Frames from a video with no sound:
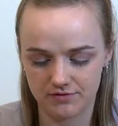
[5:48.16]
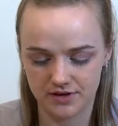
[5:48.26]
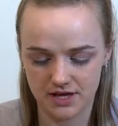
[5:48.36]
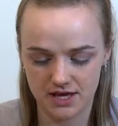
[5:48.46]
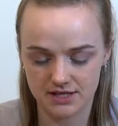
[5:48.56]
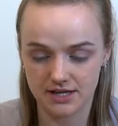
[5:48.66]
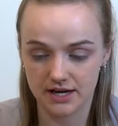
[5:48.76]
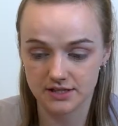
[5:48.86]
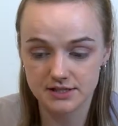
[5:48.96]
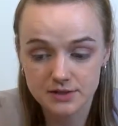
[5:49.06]
for years
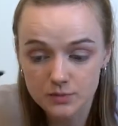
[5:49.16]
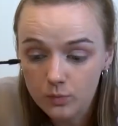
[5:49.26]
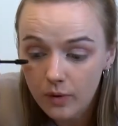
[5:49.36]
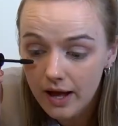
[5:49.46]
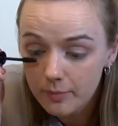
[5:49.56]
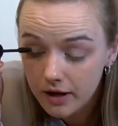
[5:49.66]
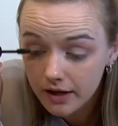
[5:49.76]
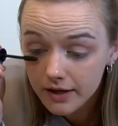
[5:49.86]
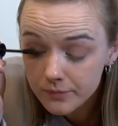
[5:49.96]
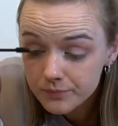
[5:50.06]
and I swear by
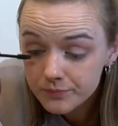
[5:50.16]
it.